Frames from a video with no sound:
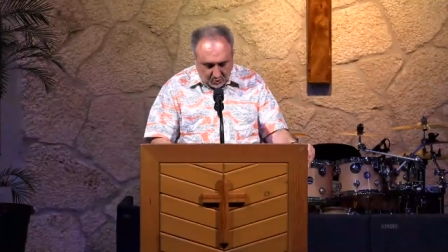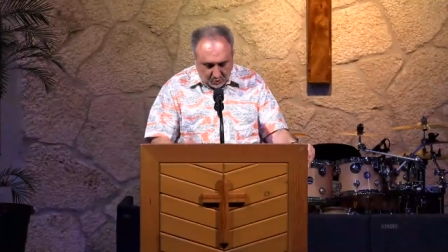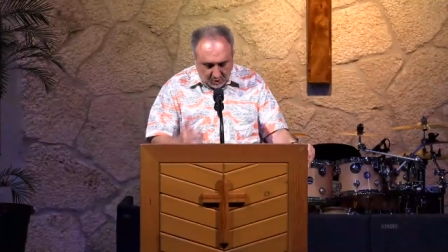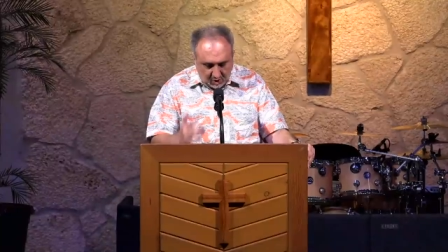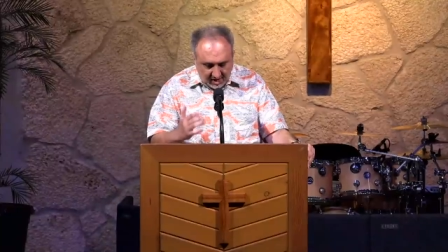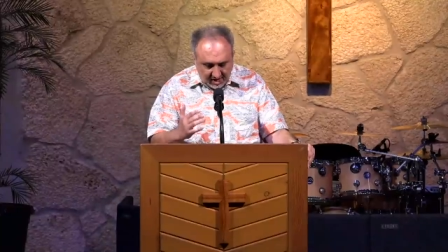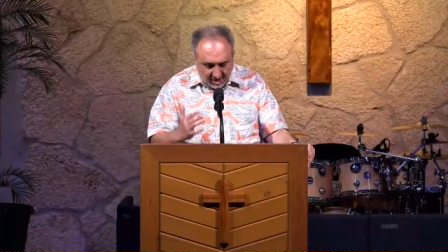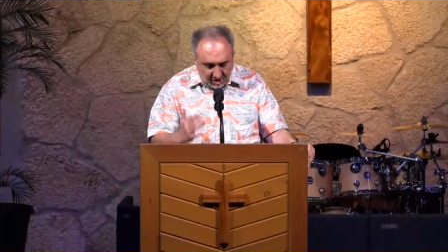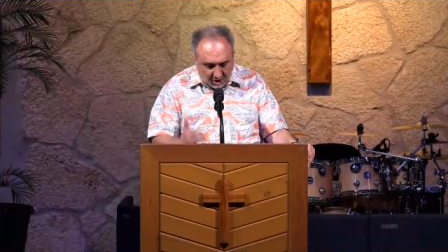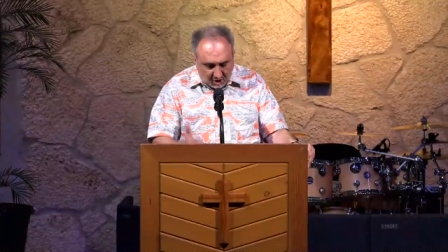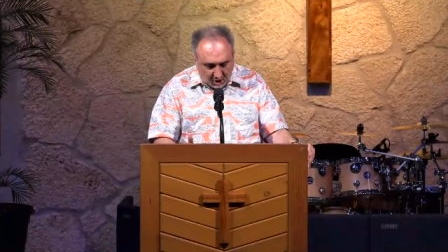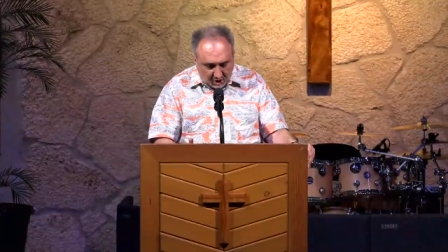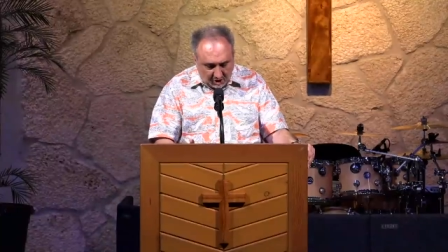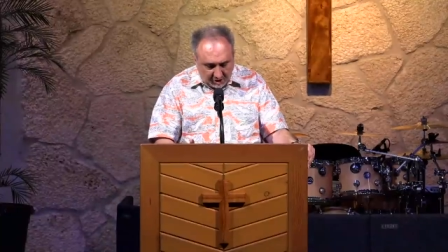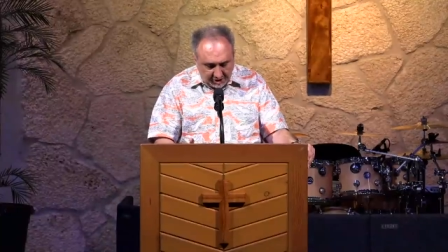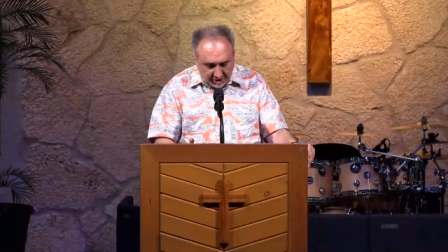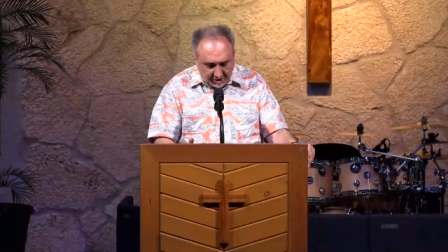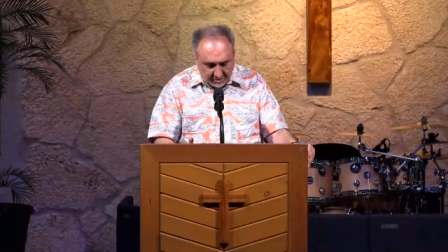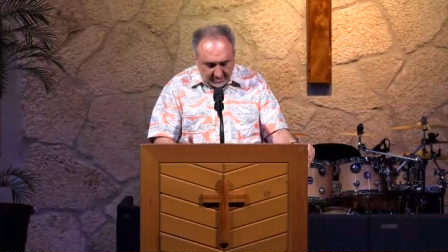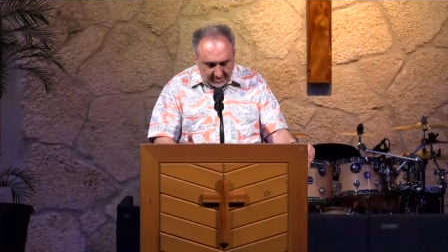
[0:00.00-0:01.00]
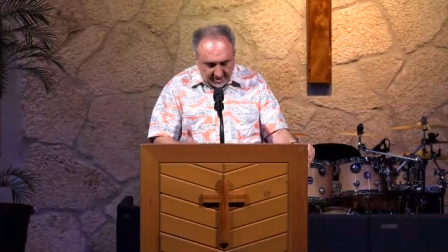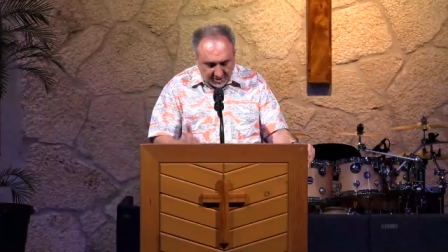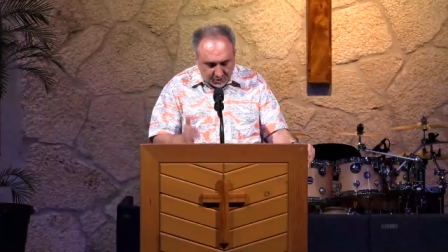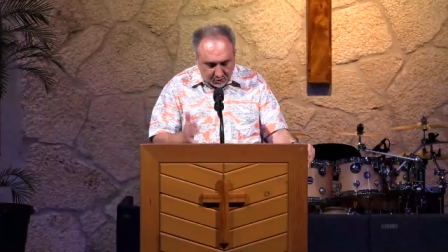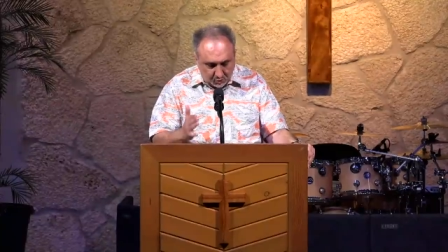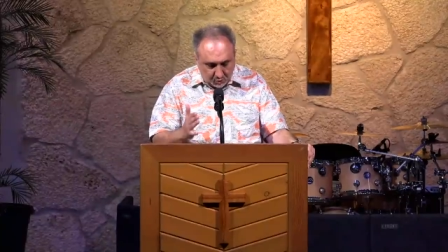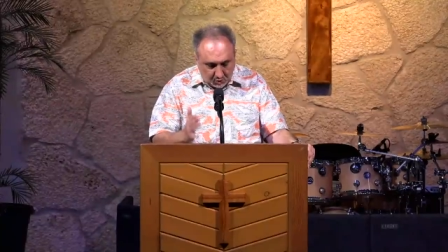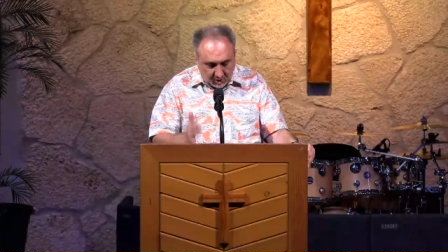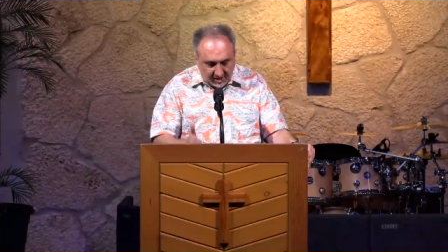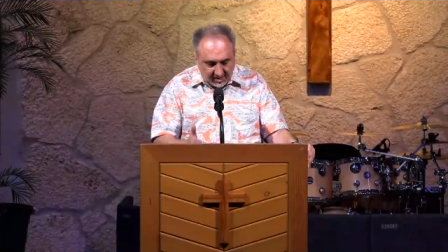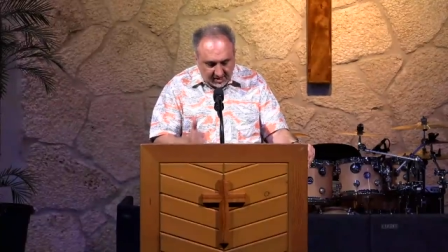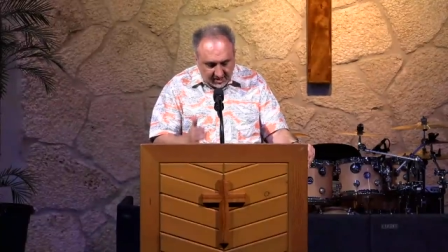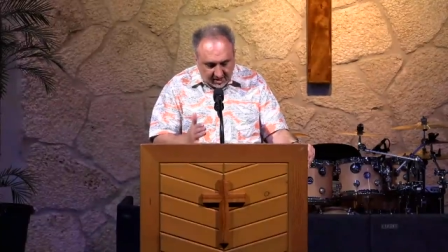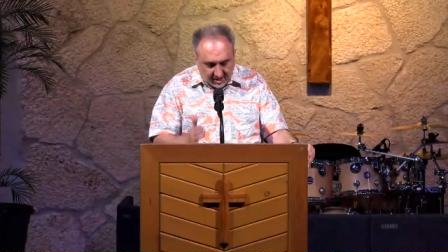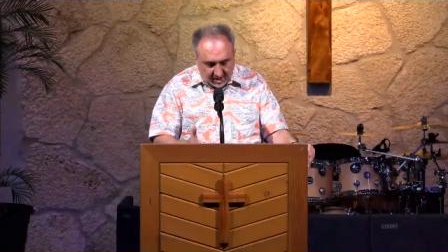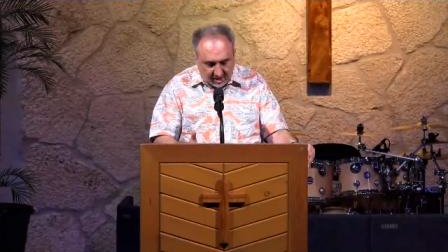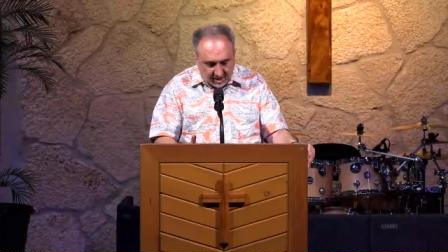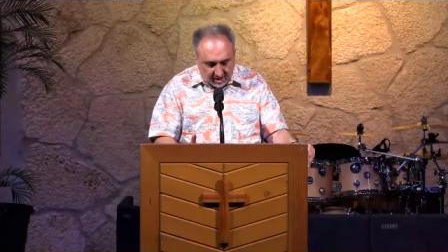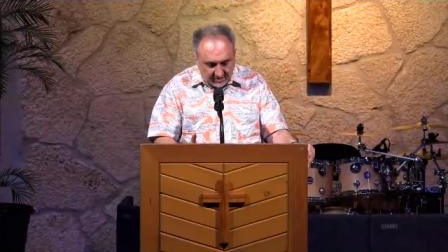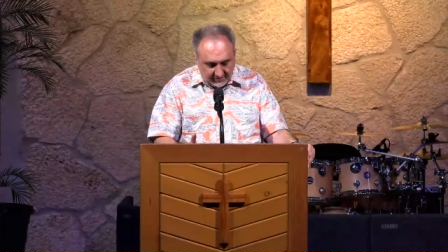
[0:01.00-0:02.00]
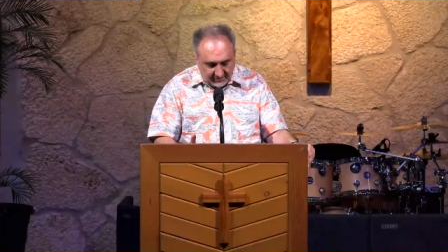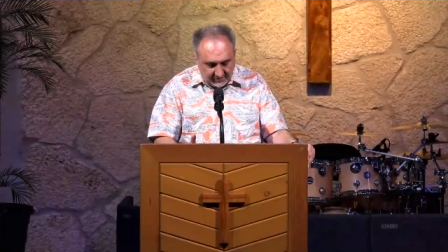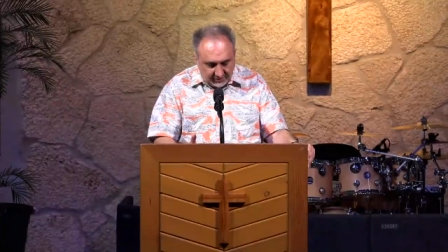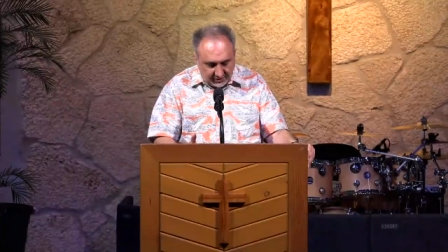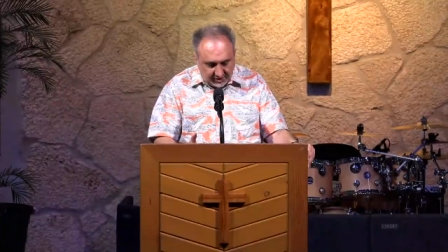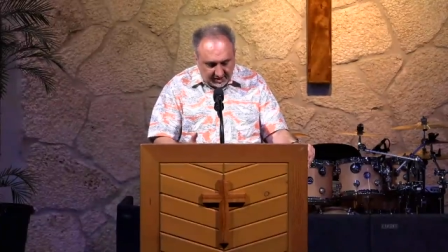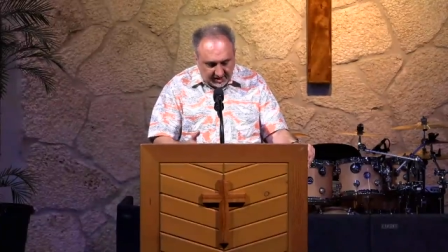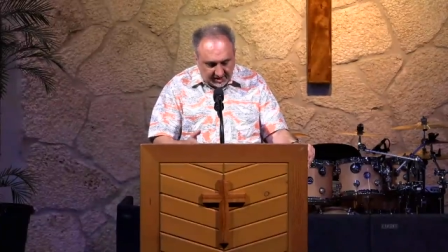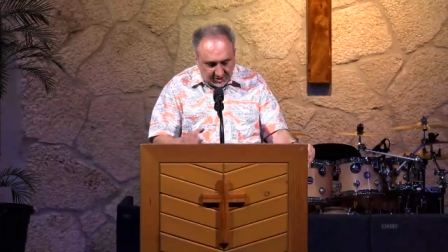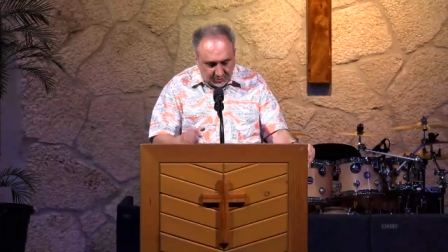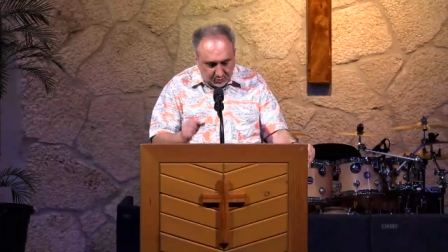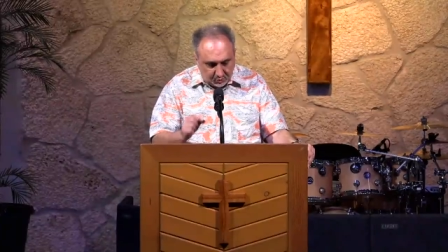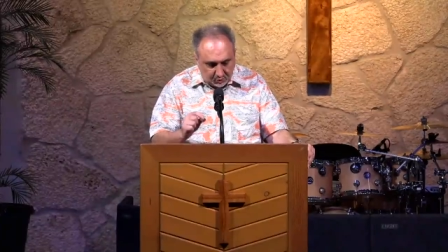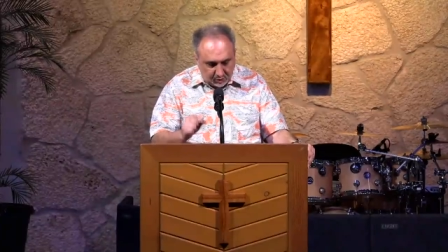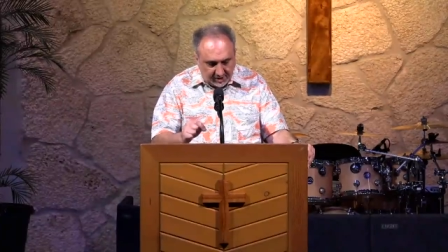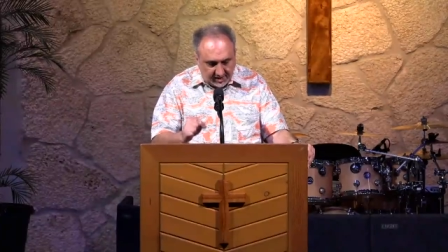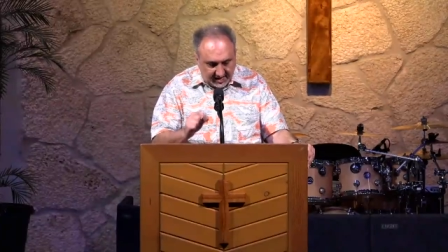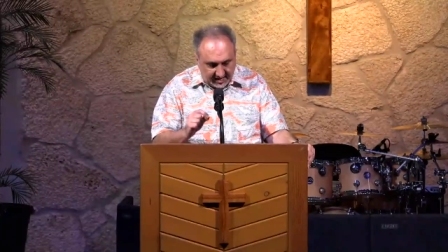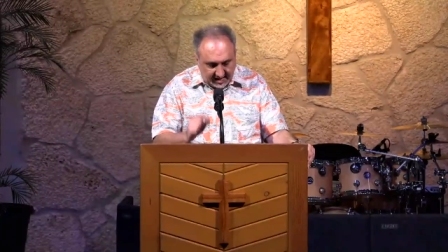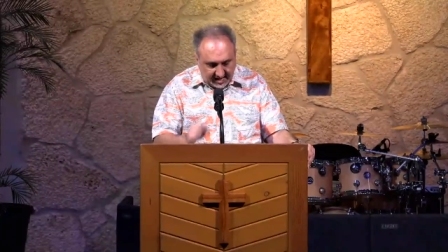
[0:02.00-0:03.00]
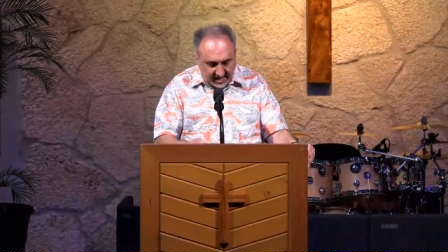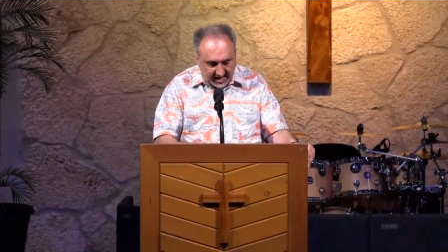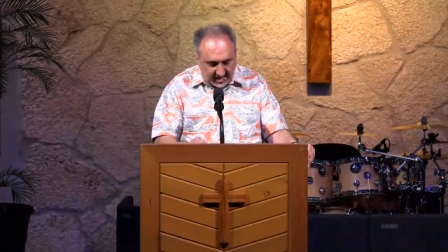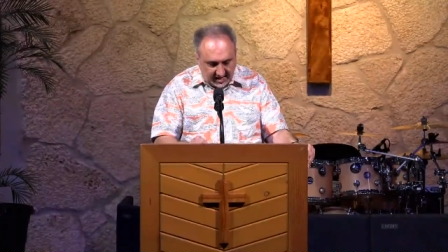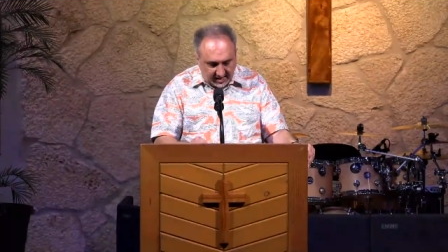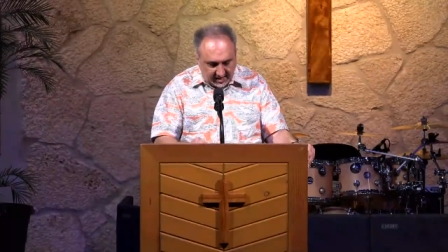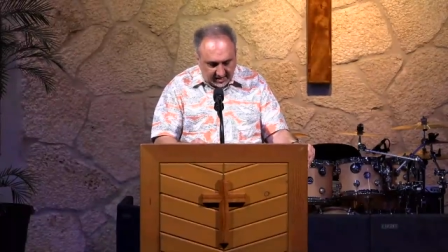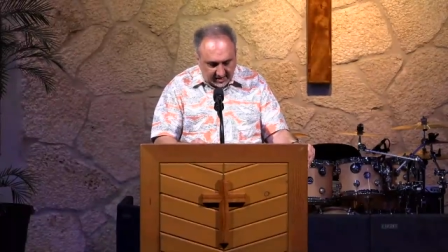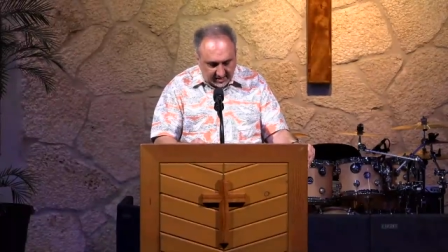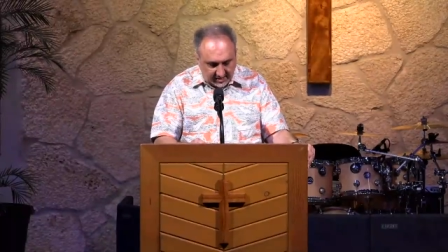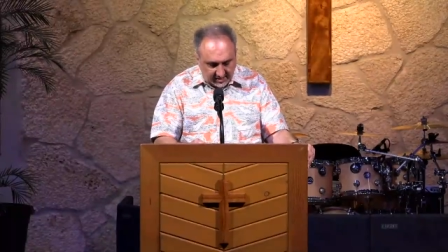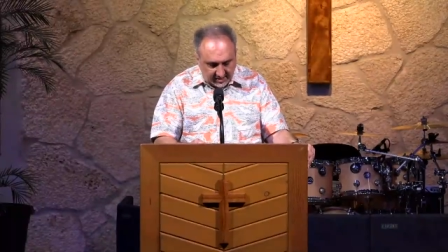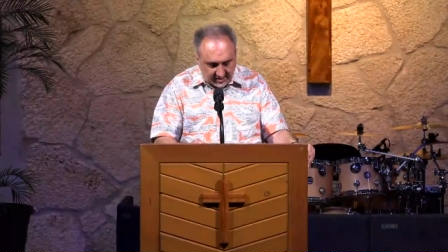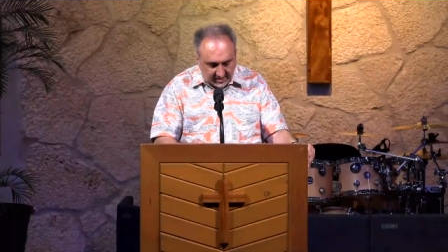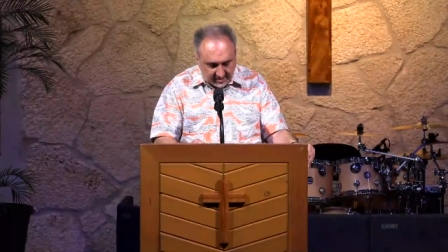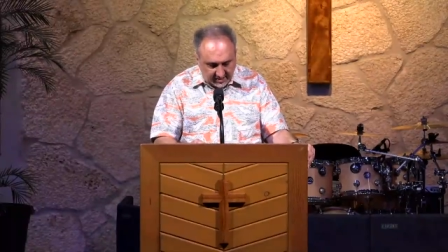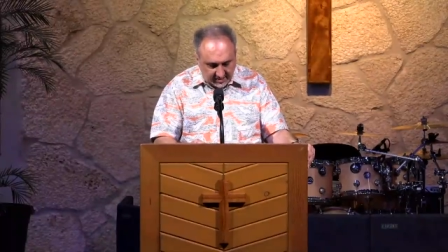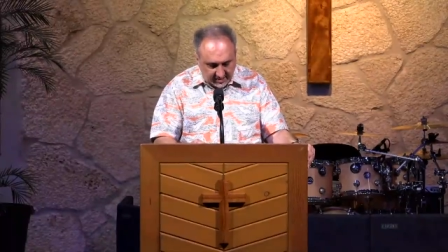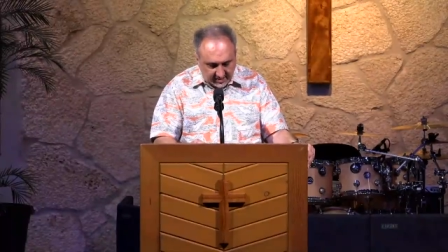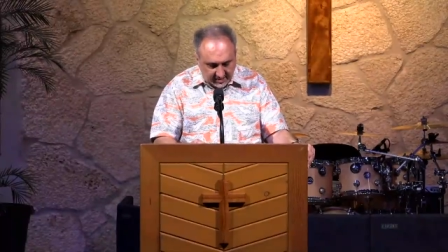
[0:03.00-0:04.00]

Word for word: What arguments, what conflict would end